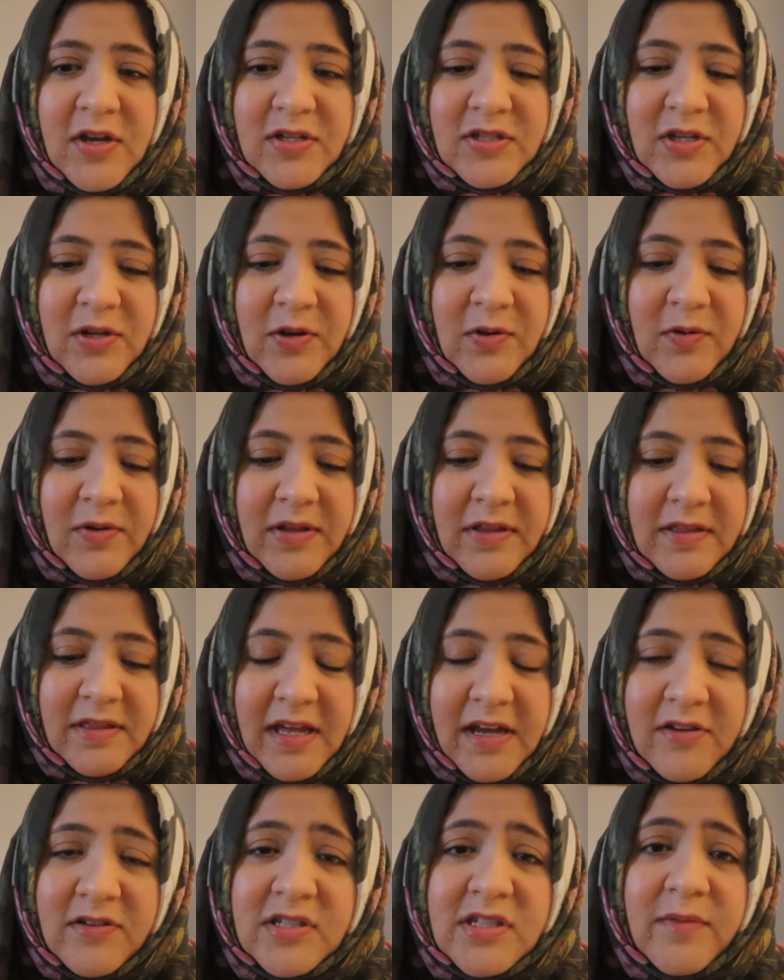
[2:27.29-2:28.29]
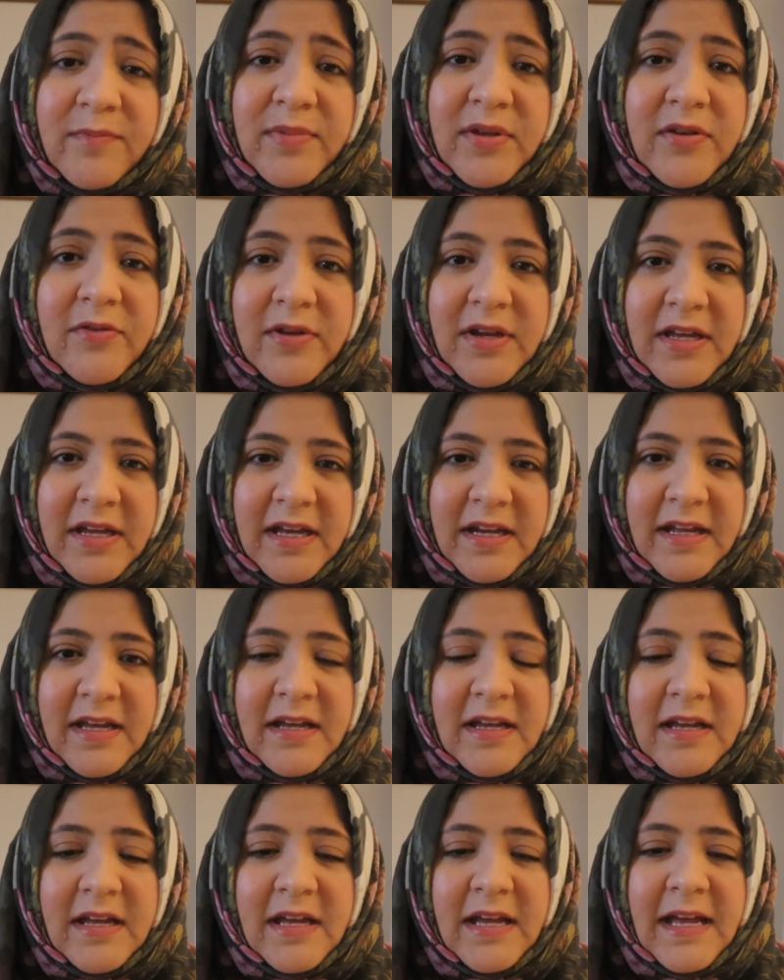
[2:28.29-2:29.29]
So there's the beauty in
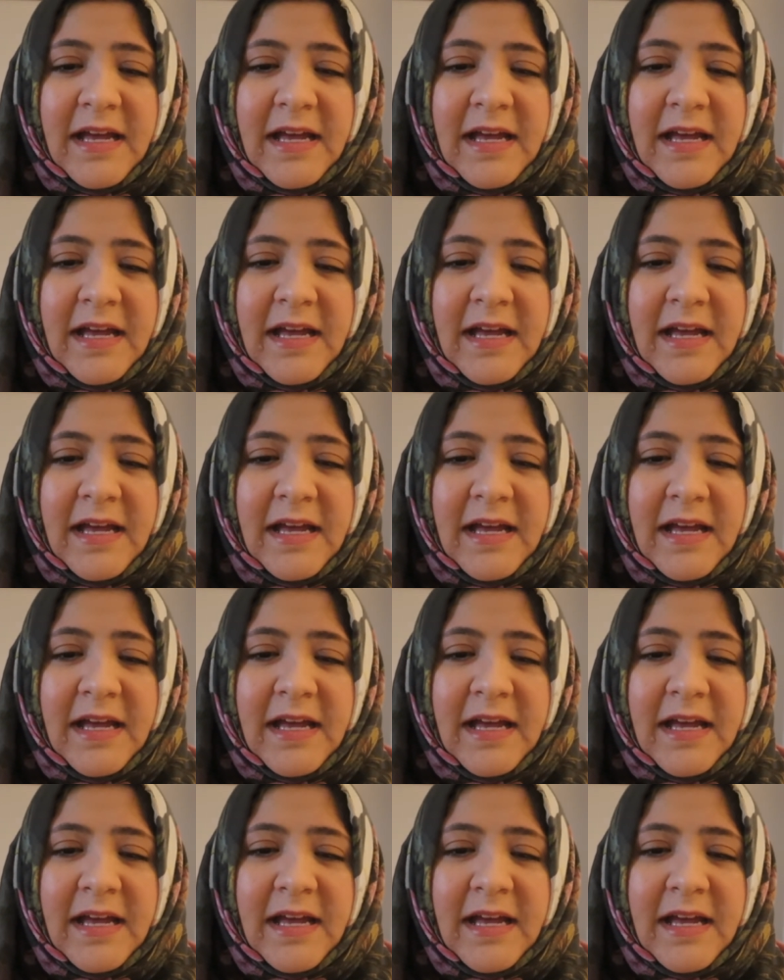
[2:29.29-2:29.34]
it."